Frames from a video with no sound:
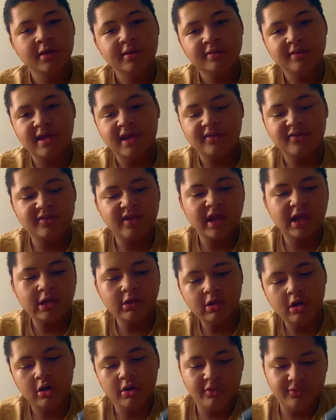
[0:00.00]
this thing
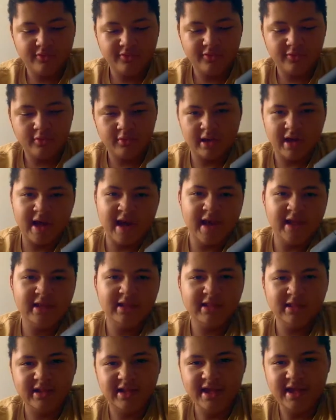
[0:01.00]
loads at
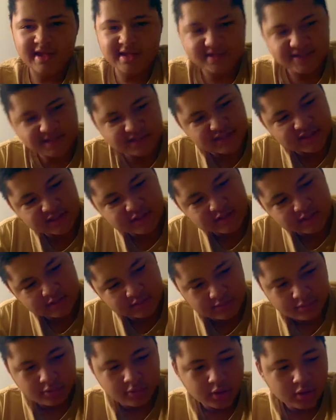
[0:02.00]
least,
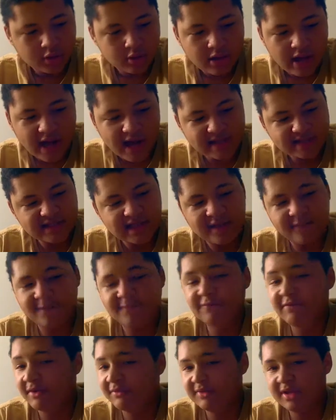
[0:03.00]
I'd say
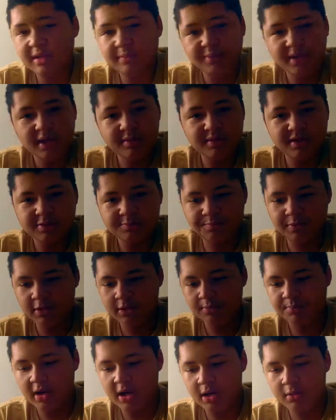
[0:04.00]
50 BBs
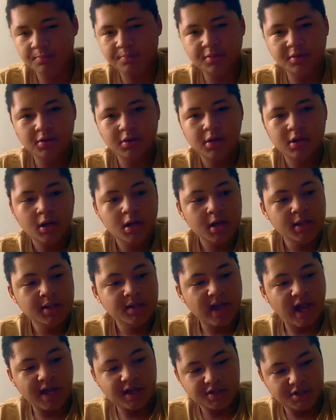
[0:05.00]
per pump.
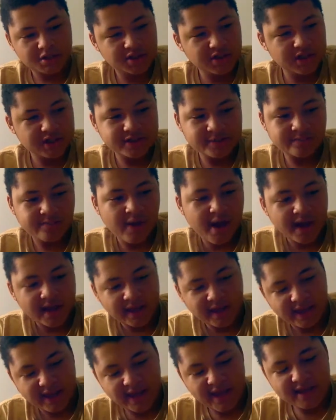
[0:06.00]
That's just my
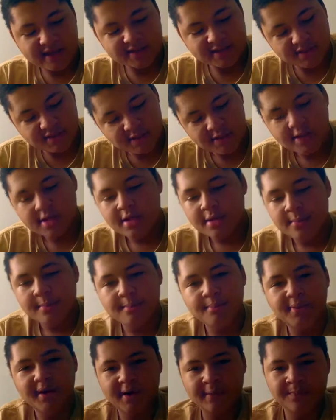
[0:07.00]
guess,
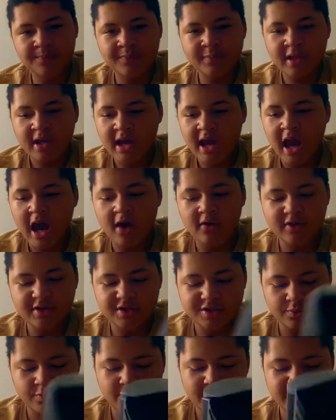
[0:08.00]
but how
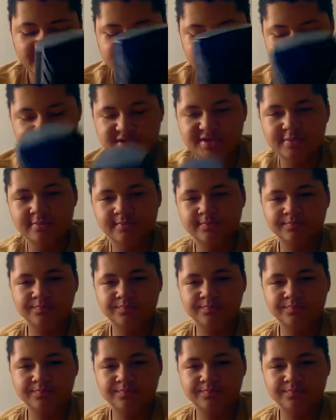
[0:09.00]
this works is